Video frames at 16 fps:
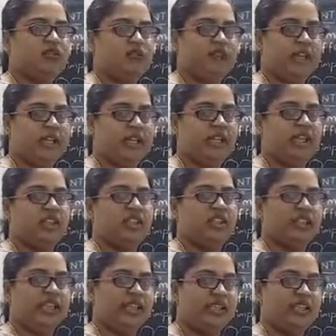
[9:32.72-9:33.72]
very
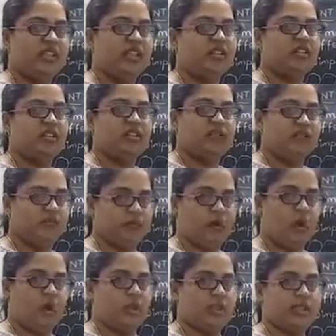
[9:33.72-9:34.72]
thick
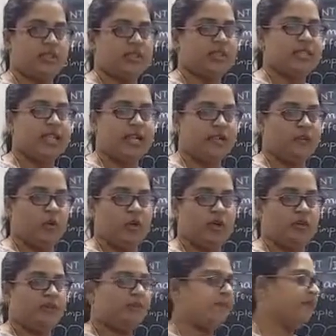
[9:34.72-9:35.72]
walls, cell wall,
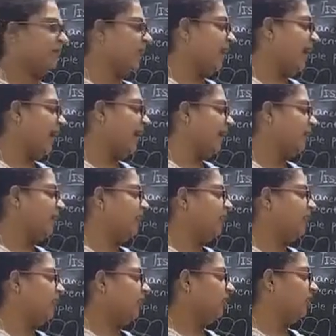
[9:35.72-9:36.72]
and
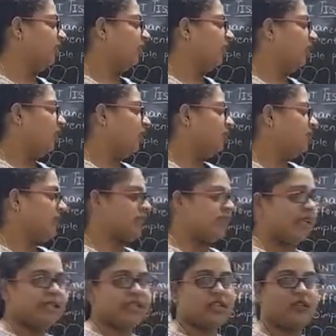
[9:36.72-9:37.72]
here the
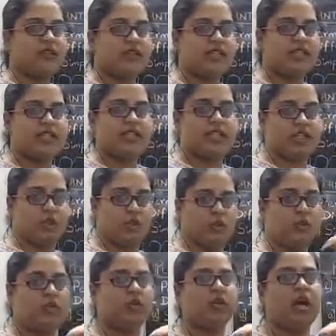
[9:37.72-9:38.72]
cells of this tissue
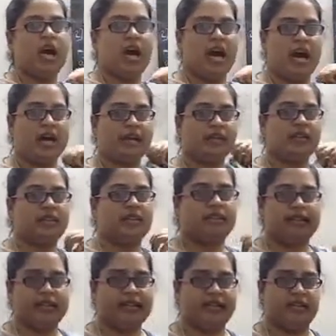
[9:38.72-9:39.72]
are
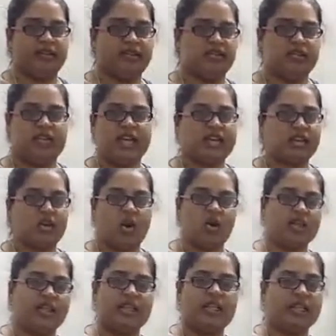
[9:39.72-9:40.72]
dead. They are not
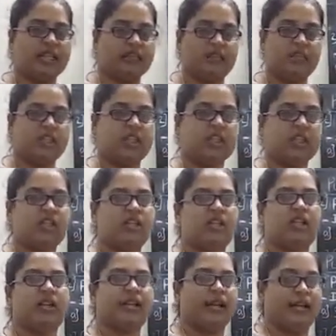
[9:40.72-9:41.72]
in a living
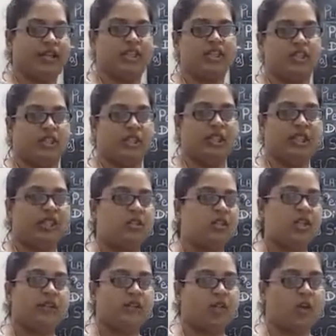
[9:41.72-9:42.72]
condition. They
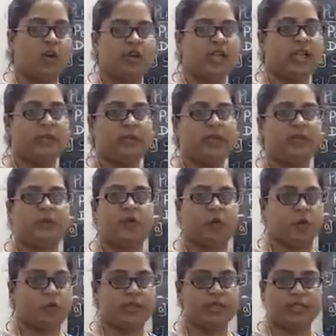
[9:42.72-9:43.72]
will not help in
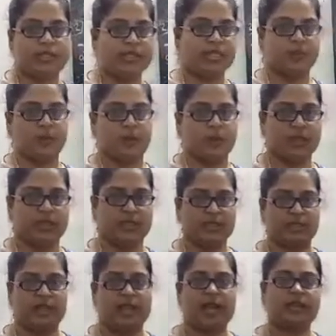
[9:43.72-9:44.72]
photosynthesis process,
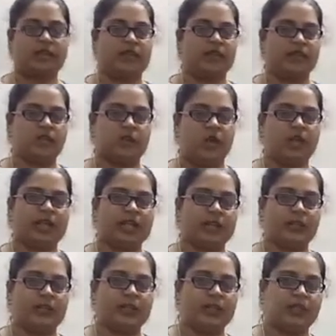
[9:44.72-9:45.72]
and they will not
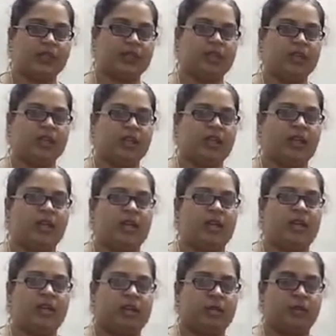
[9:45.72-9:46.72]
help in
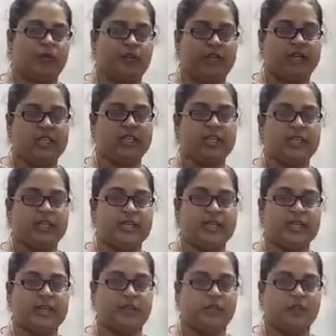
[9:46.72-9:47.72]
providing any
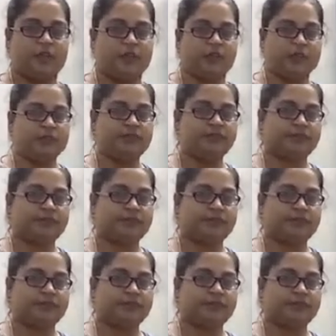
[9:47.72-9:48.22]
kind of